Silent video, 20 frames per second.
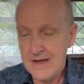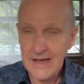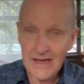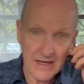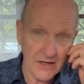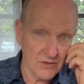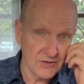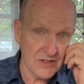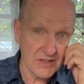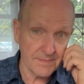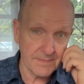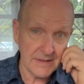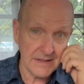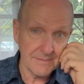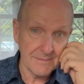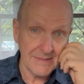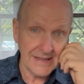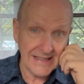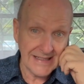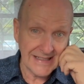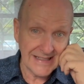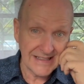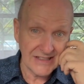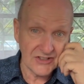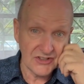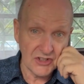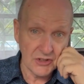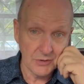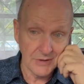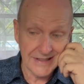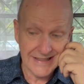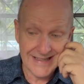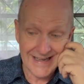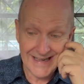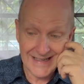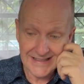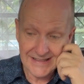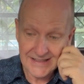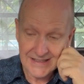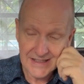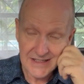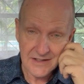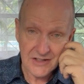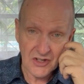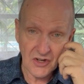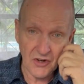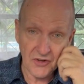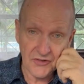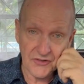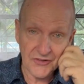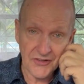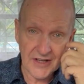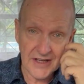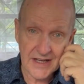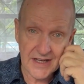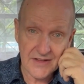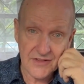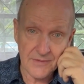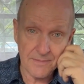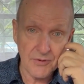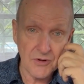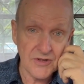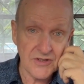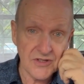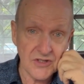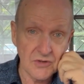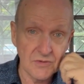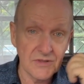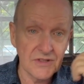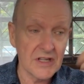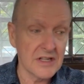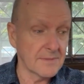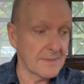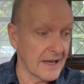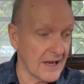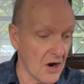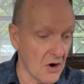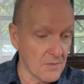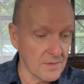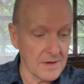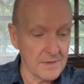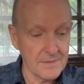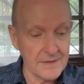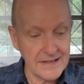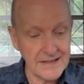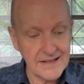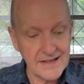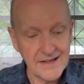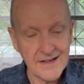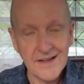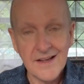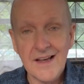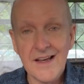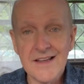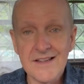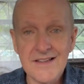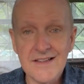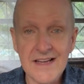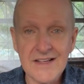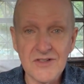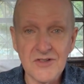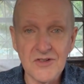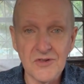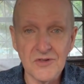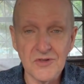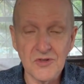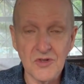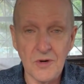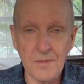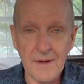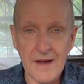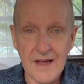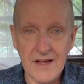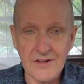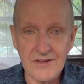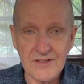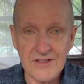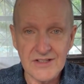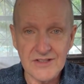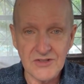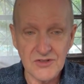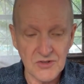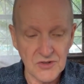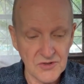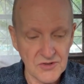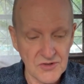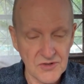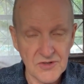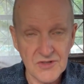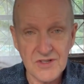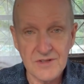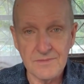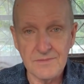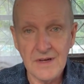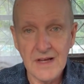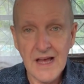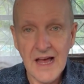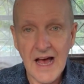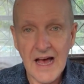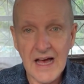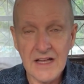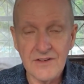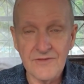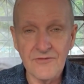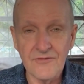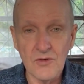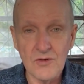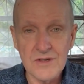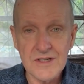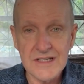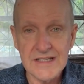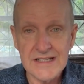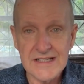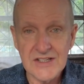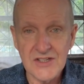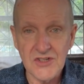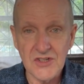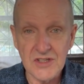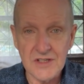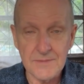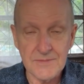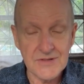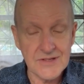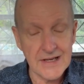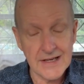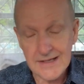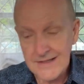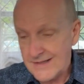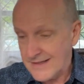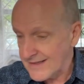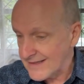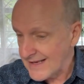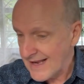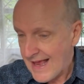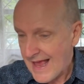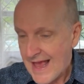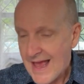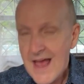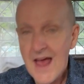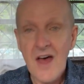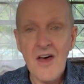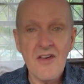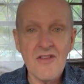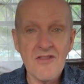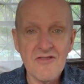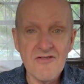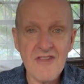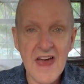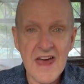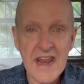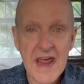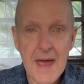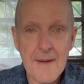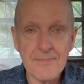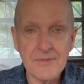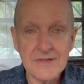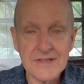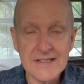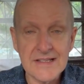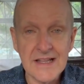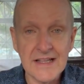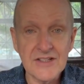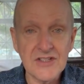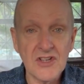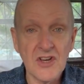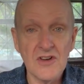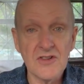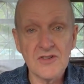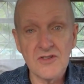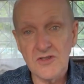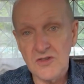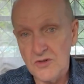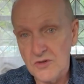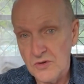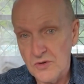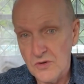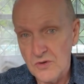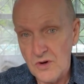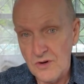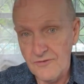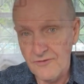It'll just be me and you again, because the person who is going to be helping me has had to drop out due to some unforeseen circumstances. That happens. Let's go to